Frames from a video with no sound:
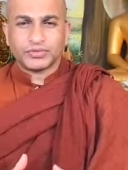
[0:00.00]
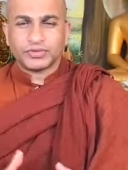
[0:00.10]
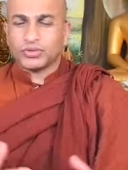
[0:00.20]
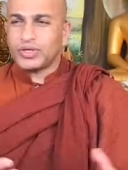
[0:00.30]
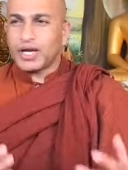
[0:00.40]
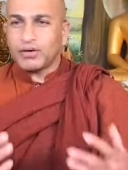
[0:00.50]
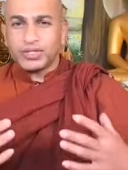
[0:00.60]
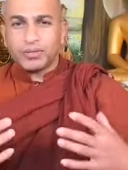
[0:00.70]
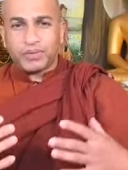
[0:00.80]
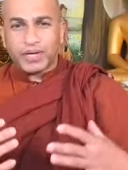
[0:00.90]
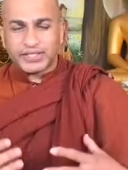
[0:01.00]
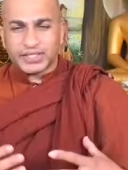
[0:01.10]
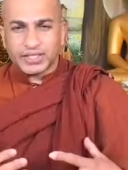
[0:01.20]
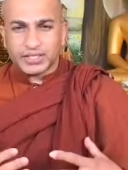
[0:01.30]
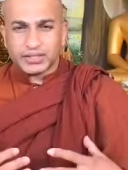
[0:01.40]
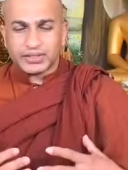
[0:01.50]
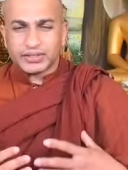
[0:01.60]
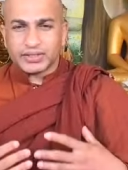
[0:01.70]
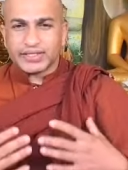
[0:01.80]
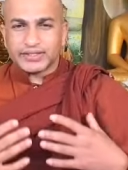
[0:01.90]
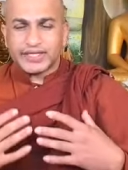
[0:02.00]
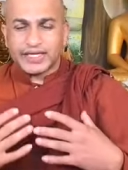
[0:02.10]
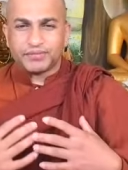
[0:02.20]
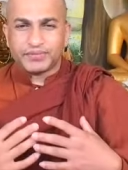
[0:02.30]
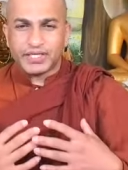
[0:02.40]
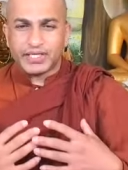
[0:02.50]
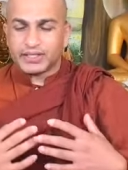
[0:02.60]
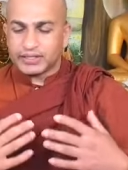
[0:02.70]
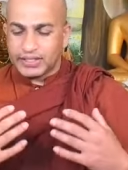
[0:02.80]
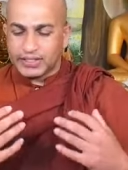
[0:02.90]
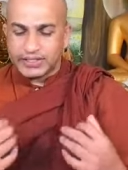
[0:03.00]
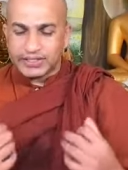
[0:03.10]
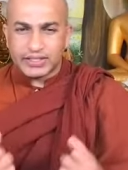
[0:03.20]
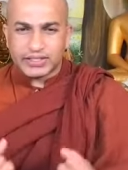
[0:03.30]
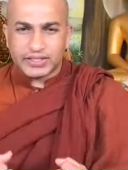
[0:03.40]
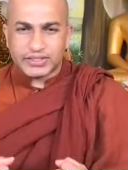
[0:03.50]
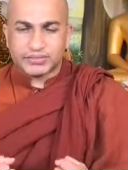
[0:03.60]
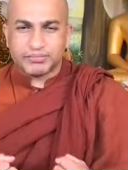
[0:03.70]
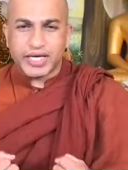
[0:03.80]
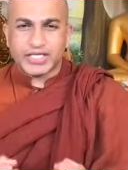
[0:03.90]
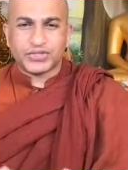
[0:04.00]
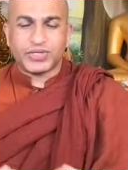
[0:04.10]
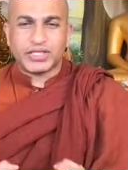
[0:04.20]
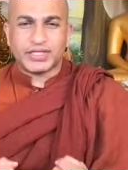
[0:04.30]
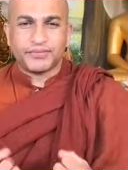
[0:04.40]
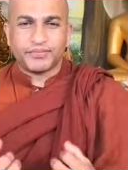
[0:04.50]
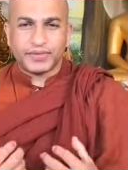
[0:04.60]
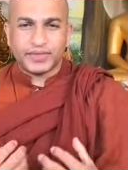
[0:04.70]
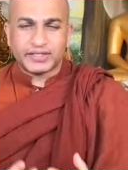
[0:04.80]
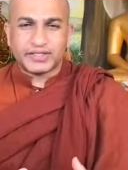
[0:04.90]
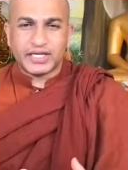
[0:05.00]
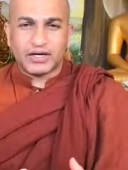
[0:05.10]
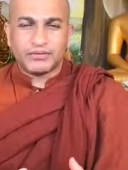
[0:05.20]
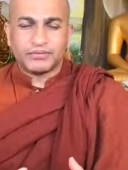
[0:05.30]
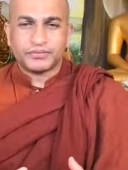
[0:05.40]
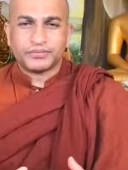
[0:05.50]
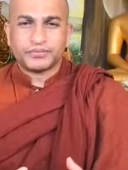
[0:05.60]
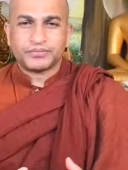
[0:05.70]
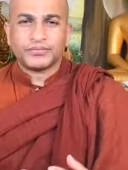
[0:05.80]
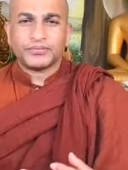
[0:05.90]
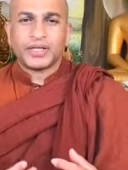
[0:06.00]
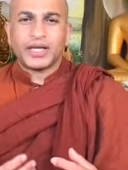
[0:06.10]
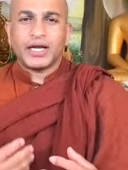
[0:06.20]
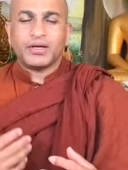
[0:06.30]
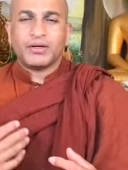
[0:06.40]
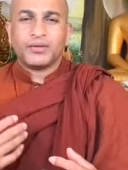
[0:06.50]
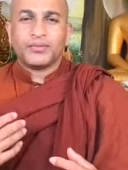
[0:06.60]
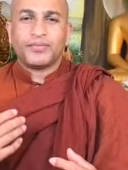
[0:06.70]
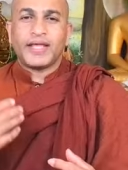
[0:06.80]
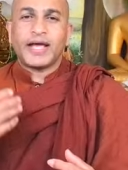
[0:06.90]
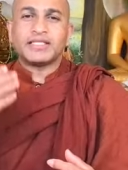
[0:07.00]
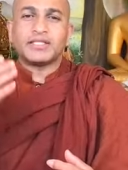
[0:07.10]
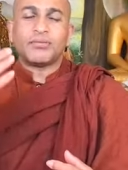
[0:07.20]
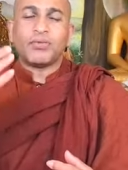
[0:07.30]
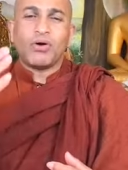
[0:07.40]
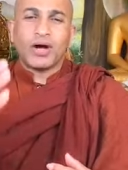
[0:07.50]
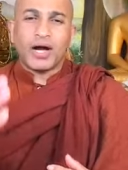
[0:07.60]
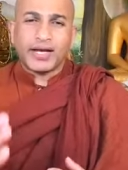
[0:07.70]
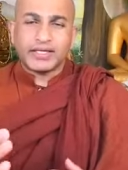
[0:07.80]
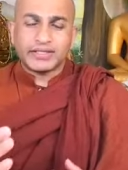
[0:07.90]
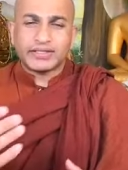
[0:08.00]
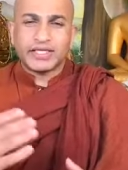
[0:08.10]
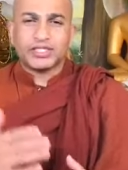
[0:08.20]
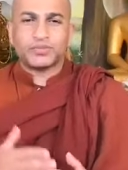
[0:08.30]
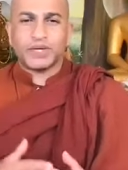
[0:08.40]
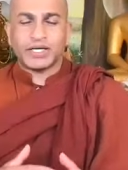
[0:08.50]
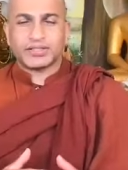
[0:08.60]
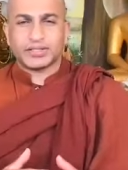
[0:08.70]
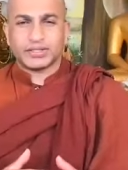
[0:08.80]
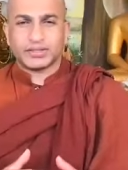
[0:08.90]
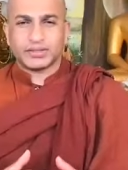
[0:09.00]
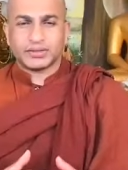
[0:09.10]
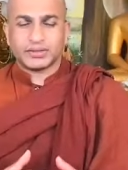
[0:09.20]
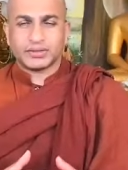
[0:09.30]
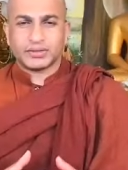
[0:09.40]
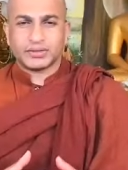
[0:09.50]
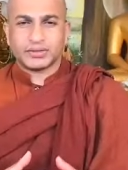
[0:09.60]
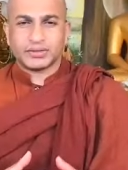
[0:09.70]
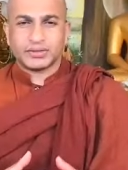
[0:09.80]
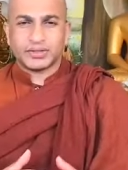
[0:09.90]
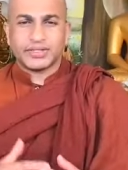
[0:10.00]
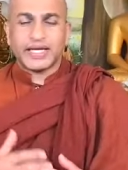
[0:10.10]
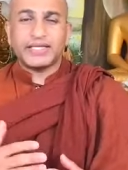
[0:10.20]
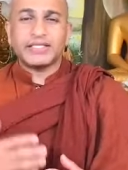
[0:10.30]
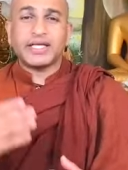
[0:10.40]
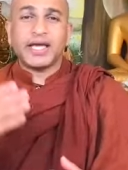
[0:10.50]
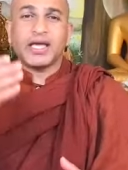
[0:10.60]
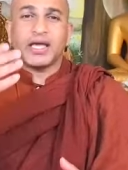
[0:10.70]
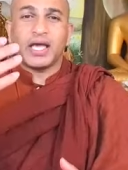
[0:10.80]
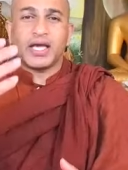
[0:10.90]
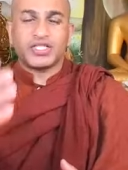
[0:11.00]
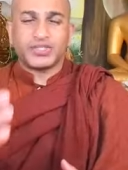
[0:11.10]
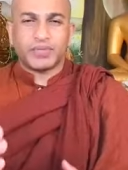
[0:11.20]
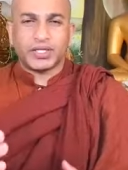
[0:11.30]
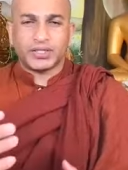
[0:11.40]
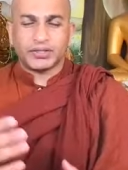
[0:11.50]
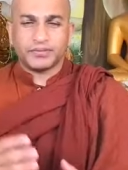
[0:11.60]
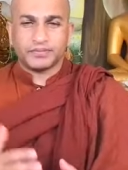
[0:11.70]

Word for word: So now the pleasure, the self sent, it is based with the, the self, and there is a more higher satisfaction. That is engagement.